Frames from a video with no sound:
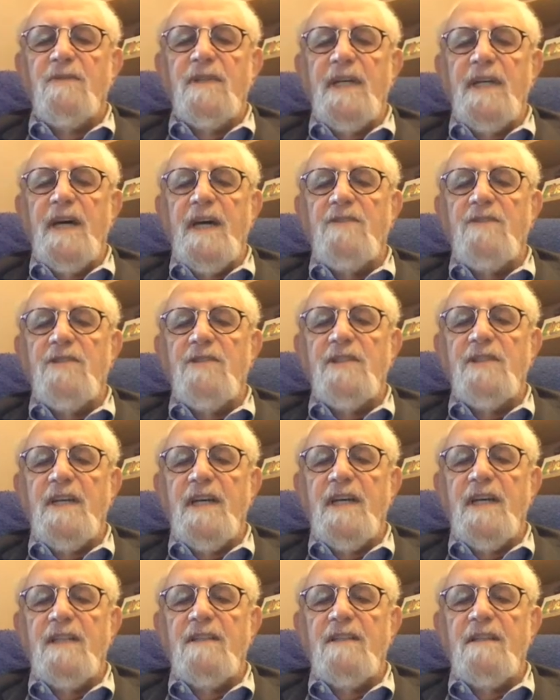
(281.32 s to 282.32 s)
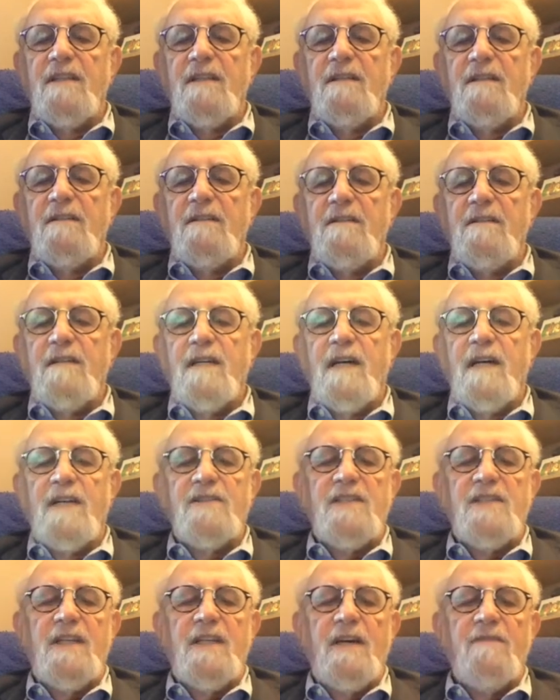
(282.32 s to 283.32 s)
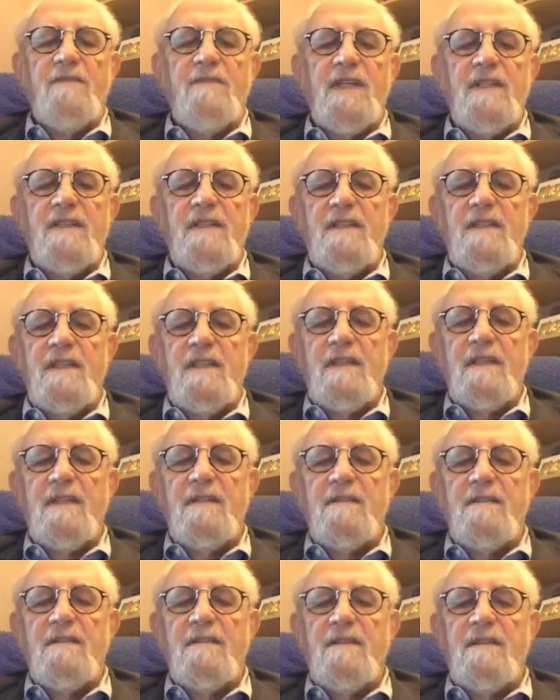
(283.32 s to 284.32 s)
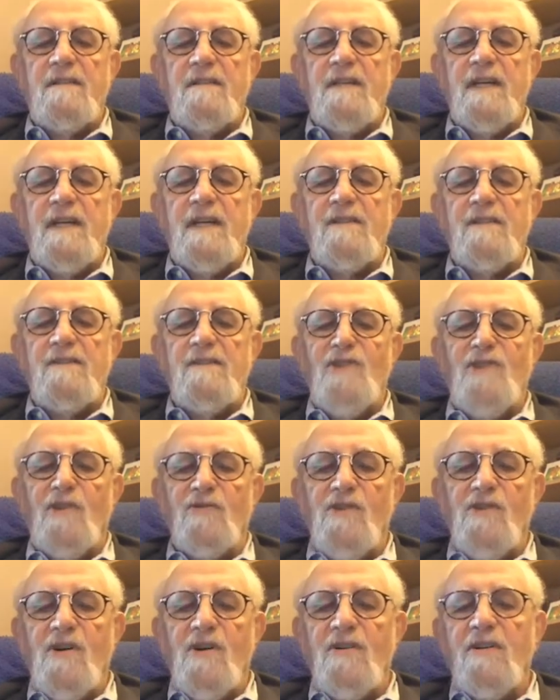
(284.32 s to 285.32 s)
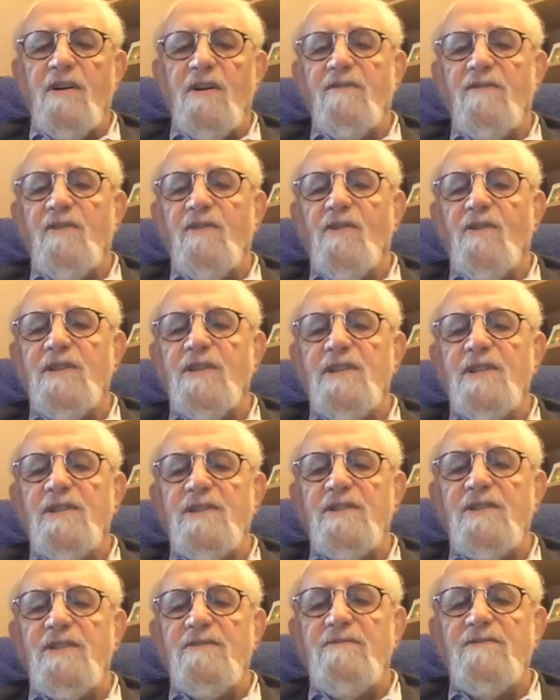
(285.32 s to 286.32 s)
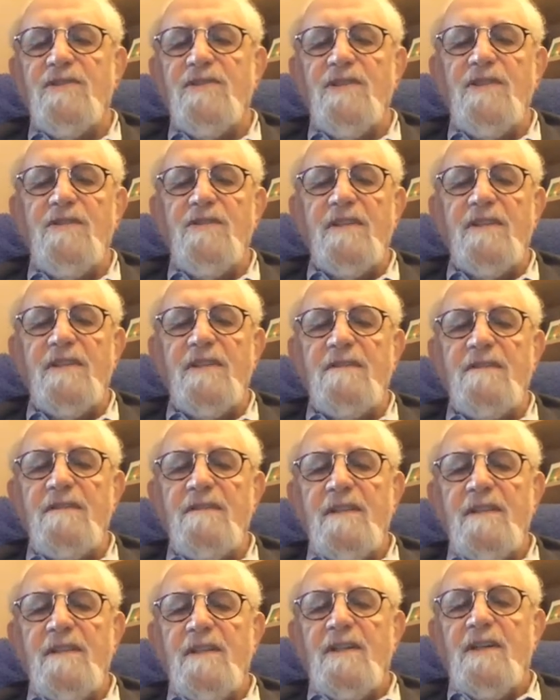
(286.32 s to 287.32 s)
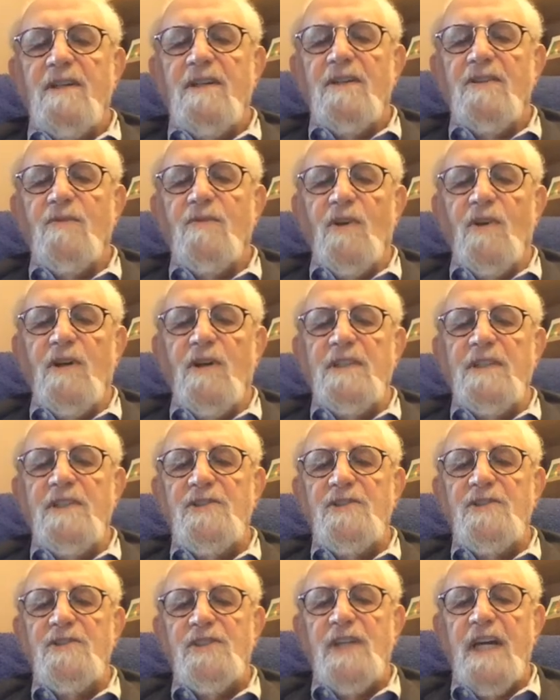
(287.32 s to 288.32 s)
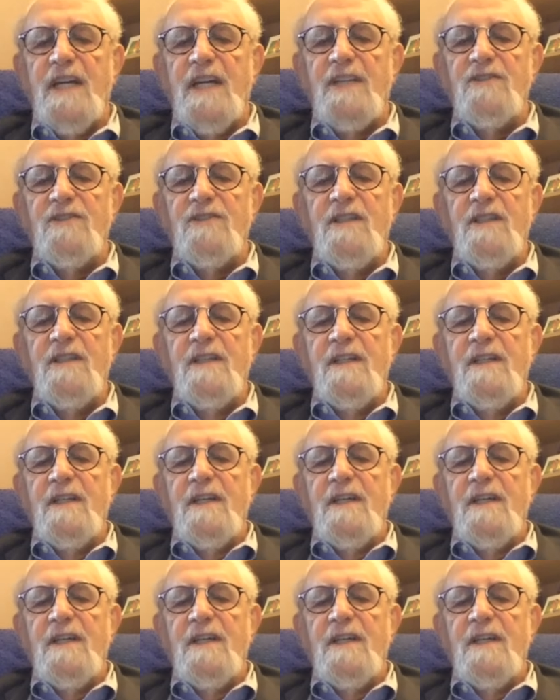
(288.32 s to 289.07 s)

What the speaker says: really understand the guts of it. That no longer, of course, is true. The world has changed,